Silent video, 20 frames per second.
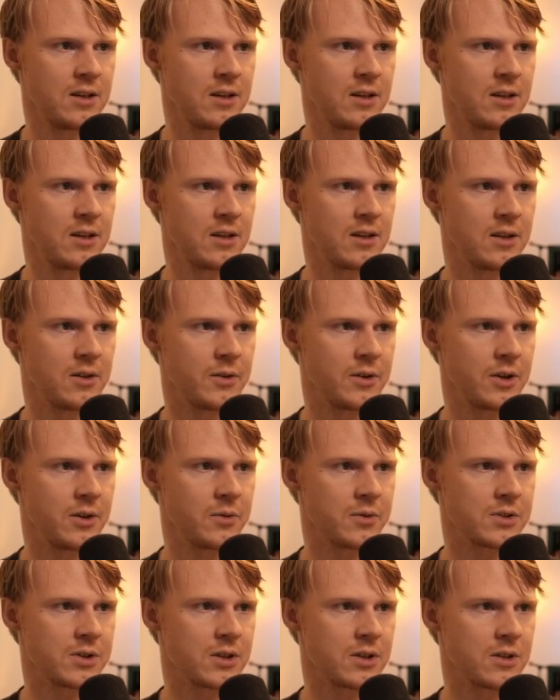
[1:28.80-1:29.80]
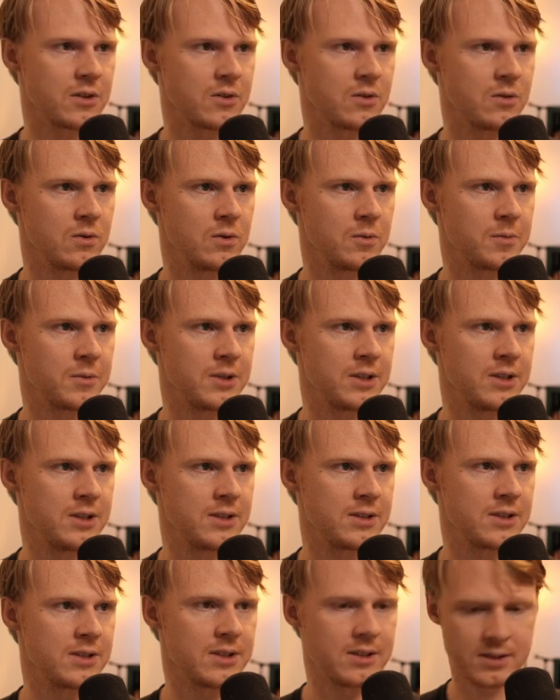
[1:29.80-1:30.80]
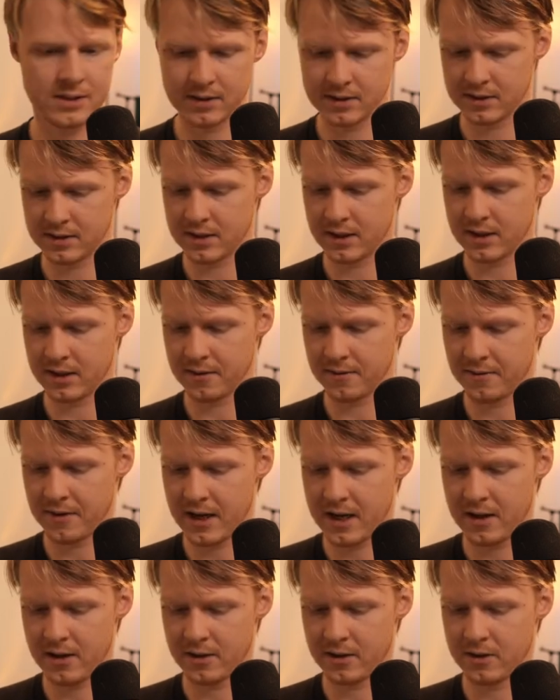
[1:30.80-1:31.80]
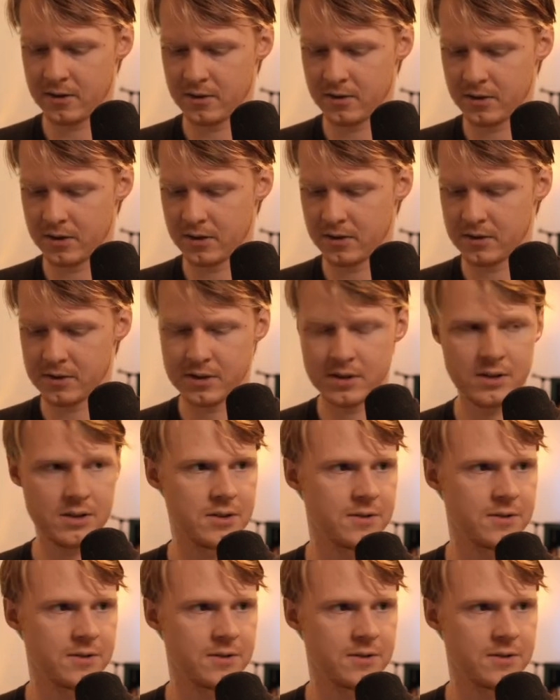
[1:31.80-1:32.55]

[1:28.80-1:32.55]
we go. We're just going to group these. This is value uses.